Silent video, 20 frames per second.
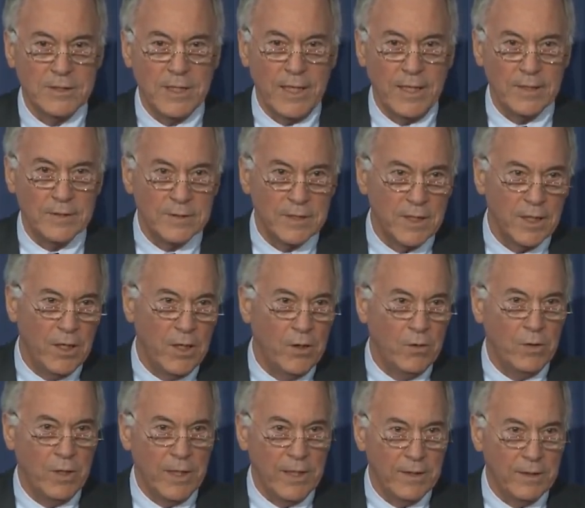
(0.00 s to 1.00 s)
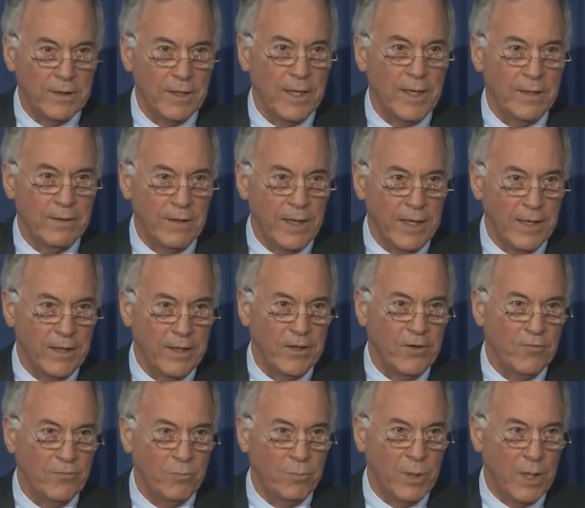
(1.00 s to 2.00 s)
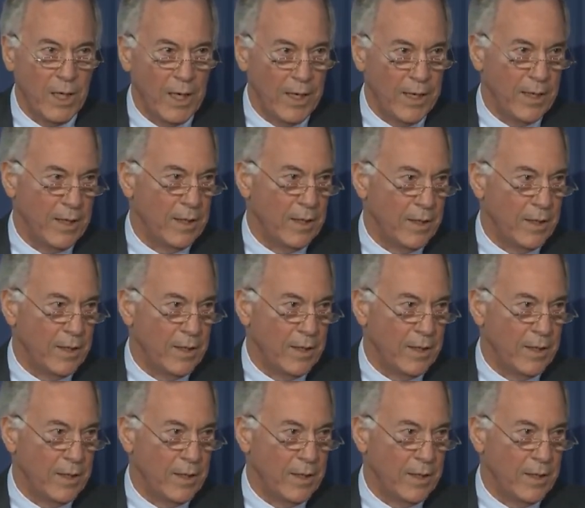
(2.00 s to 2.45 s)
That is the only thing they live by,